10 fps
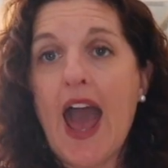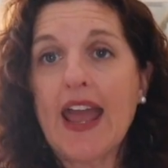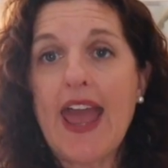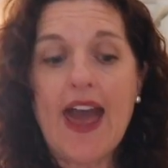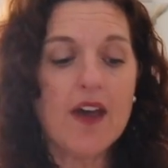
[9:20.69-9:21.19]

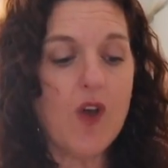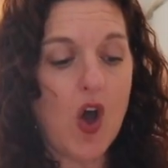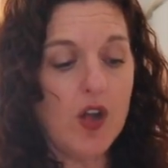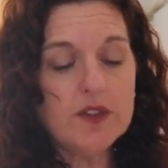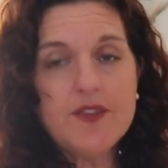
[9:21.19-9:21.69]
I have
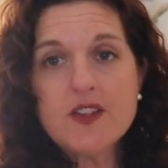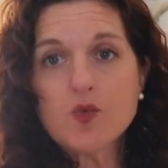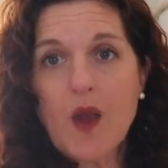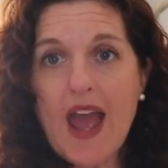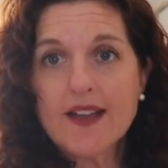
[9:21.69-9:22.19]
all of
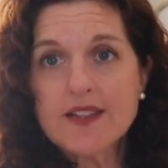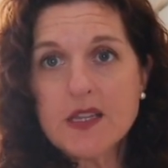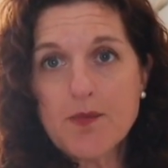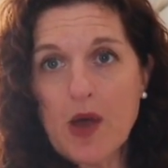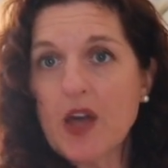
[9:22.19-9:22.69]
these racks
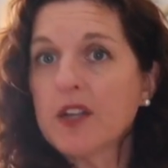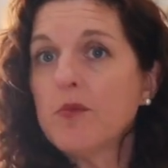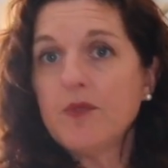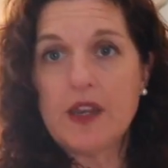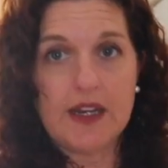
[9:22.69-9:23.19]
at the
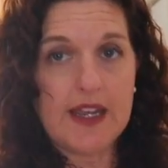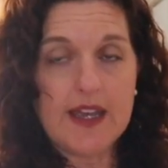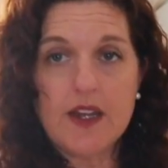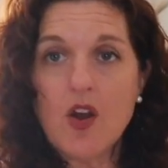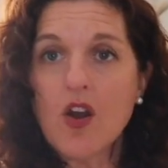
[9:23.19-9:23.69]
bottom that again